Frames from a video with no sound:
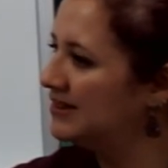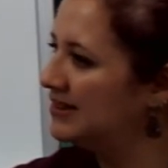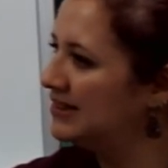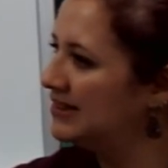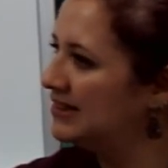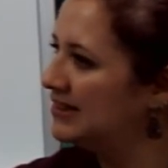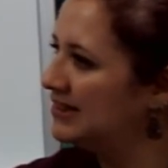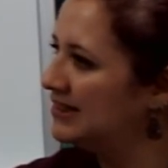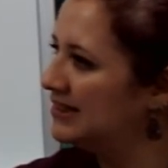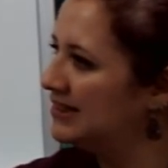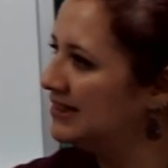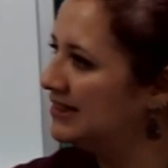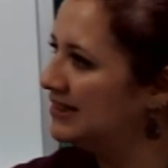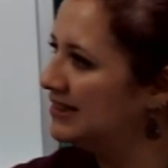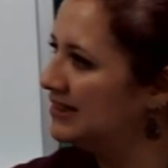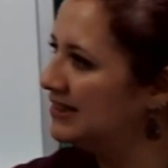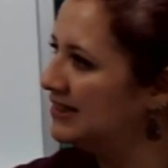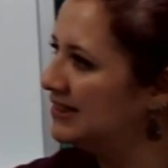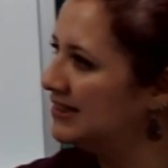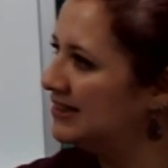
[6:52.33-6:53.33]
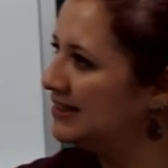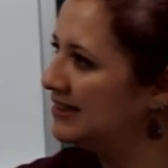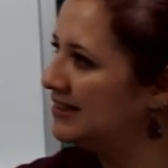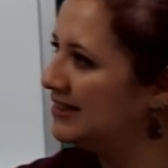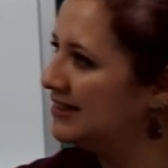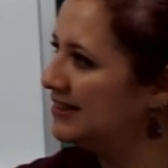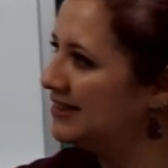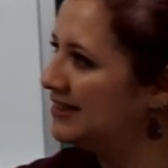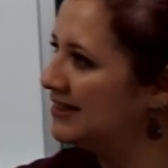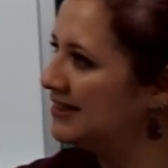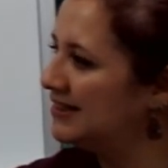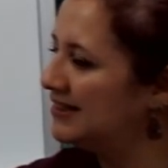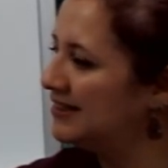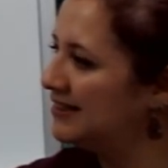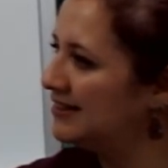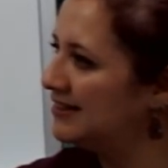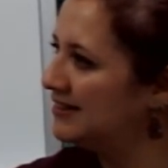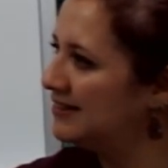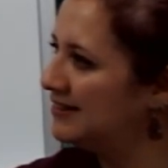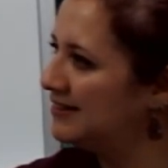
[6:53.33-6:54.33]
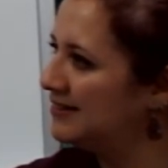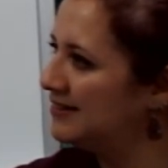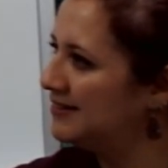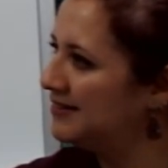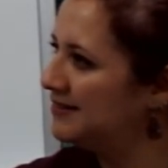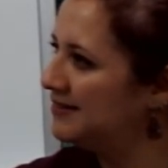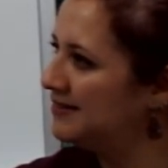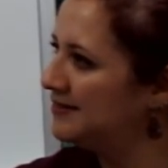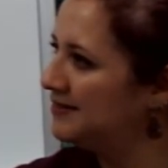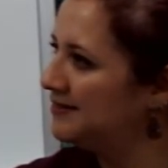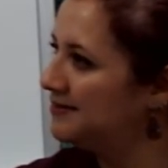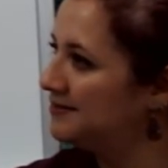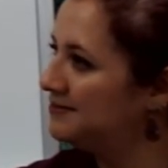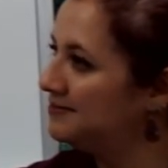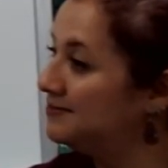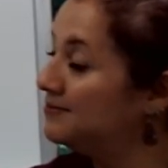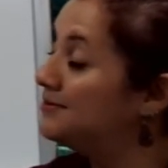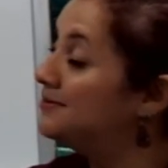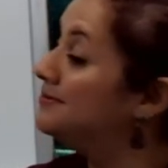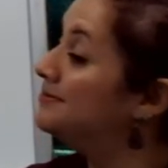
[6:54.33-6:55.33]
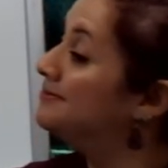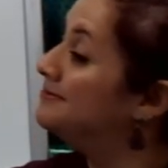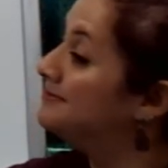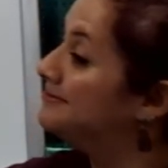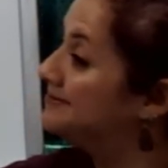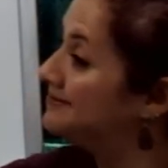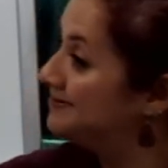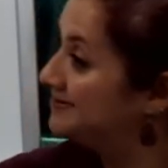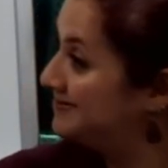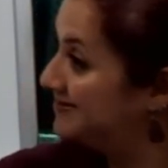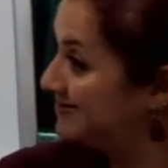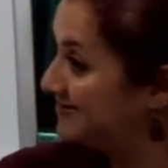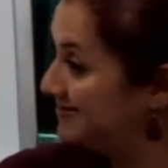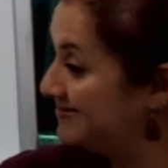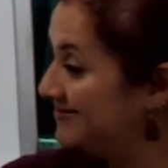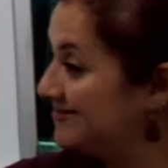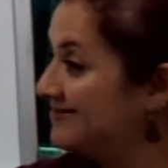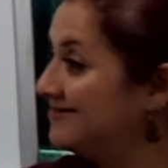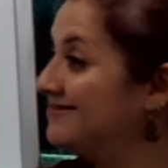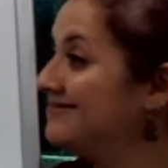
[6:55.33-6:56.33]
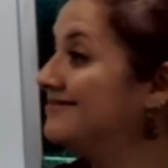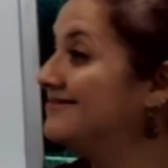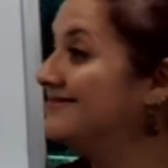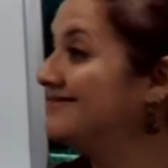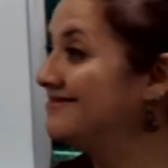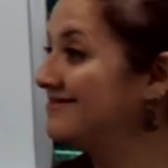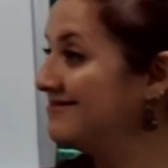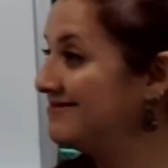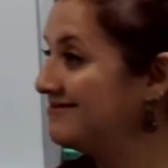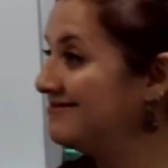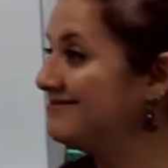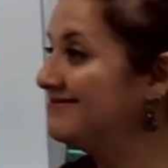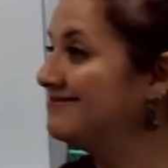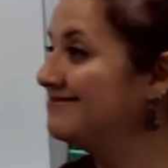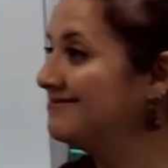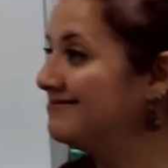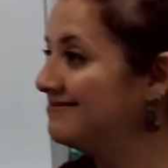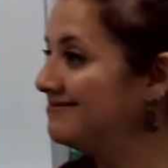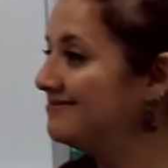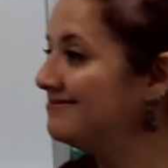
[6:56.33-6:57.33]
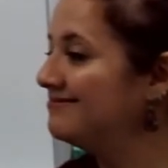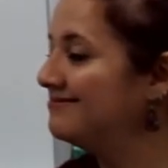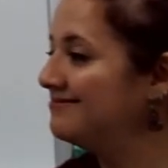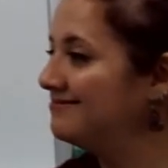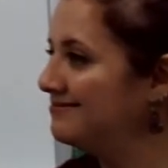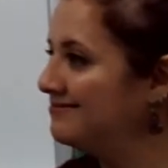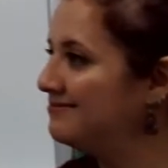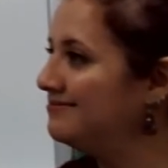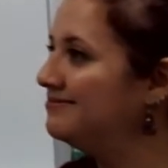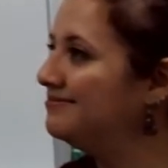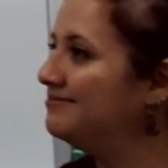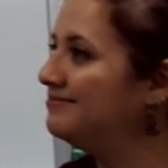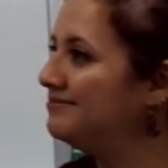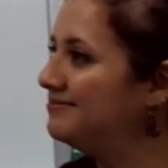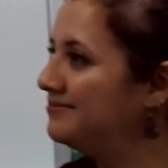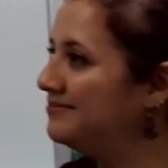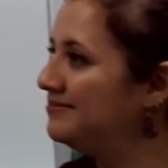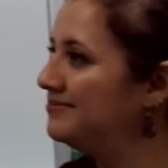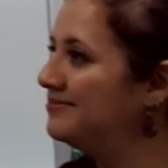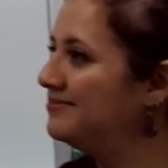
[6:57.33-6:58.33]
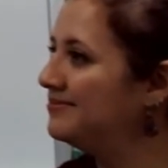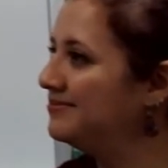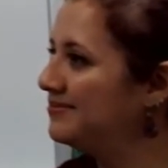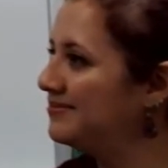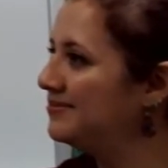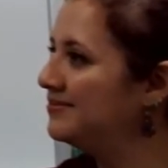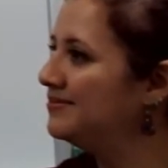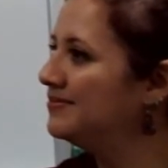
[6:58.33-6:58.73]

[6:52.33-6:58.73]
This person isn't speaking.